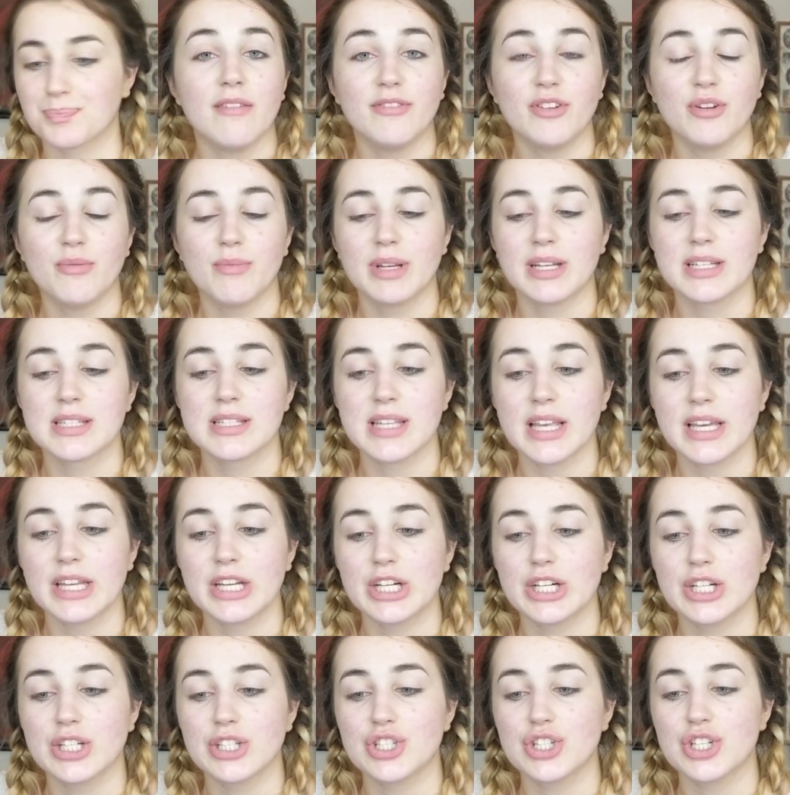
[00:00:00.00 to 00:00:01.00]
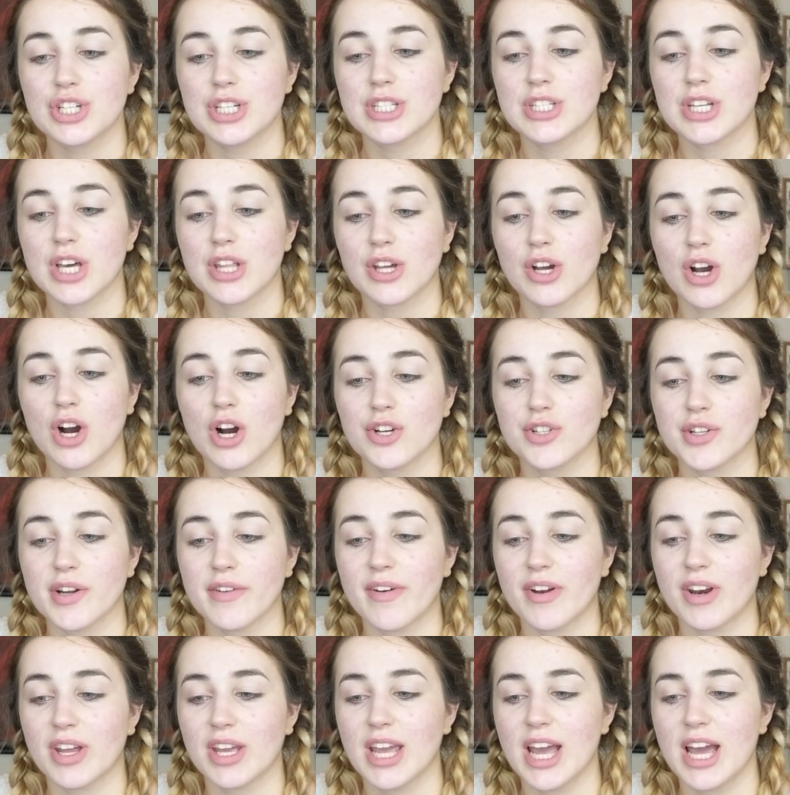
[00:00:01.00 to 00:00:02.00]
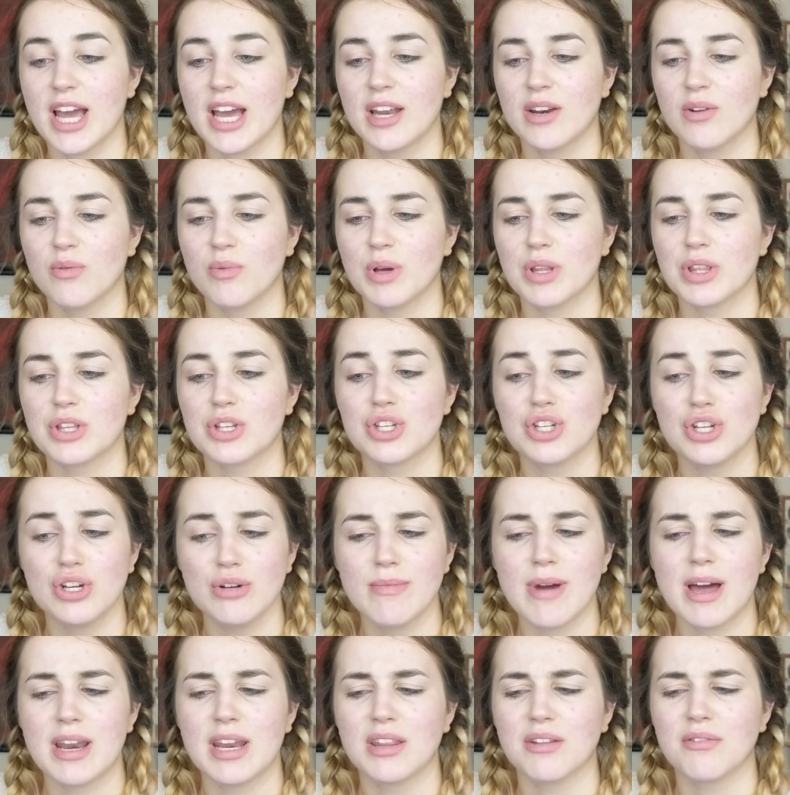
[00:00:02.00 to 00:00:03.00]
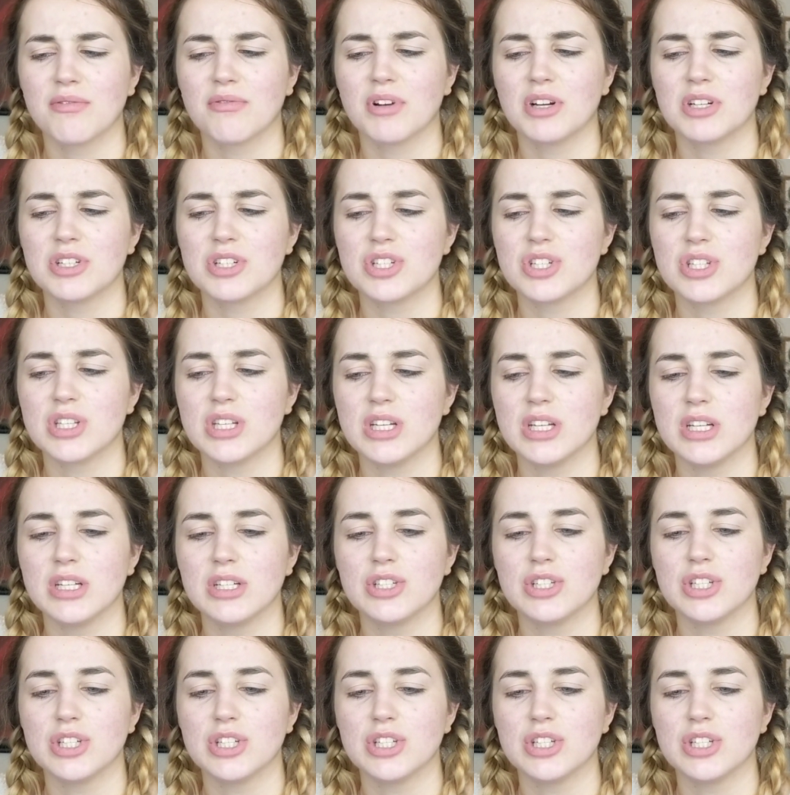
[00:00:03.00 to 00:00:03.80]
A few minutes later, she saw the car drive out again with 2 men in the front seat.